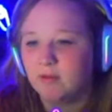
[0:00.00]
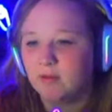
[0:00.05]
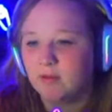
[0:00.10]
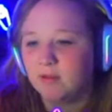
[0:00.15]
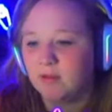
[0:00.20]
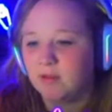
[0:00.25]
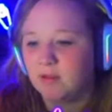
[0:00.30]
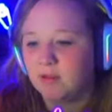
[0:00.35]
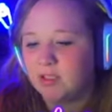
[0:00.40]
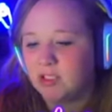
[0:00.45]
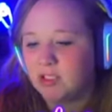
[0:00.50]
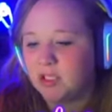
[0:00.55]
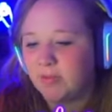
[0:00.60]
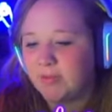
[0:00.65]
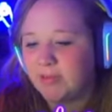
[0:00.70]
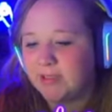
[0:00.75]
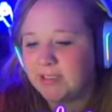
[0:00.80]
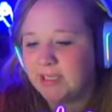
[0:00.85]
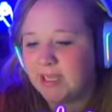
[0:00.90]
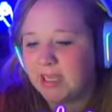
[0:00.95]
Don't
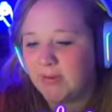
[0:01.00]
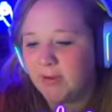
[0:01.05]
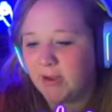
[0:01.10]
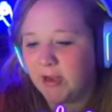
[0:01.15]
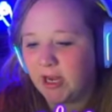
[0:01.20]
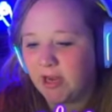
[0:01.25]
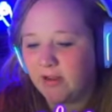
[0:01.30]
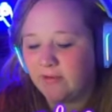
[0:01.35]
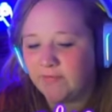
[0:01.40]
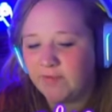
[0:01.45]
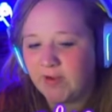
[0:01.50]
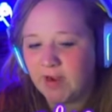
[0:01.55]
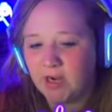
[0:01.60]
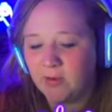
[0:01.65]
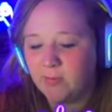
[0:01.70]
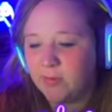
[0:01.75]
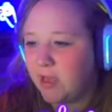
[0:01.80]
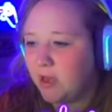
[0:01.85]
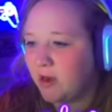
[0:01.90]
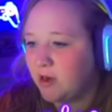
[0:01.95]
be sad about getting fired.
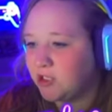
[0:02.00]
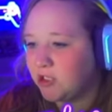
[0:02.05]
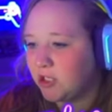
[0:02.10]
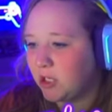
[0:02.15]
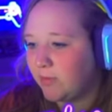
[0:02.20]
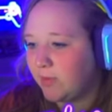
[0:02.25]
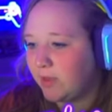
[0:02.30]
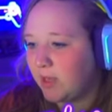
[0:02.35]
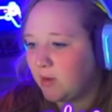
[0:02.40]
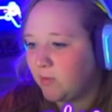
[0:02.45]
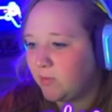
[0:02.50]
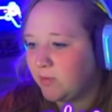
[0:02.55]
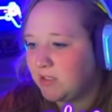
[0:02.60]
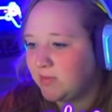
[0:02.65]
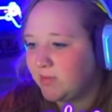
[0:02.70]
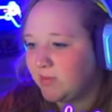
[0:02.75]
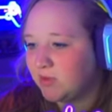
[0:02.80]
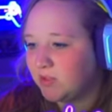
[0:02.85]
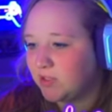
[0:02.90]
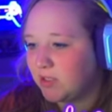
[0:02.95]
We got our job back. We
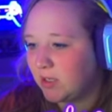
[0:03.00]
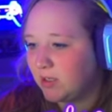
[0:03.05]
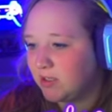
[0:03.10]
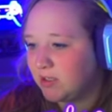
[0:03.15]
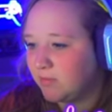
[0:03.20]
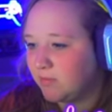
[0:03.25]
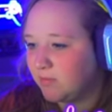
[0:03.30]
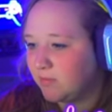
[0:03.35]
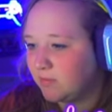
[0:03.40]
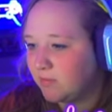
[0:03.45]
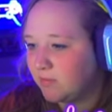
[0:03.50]
smooth-talked him.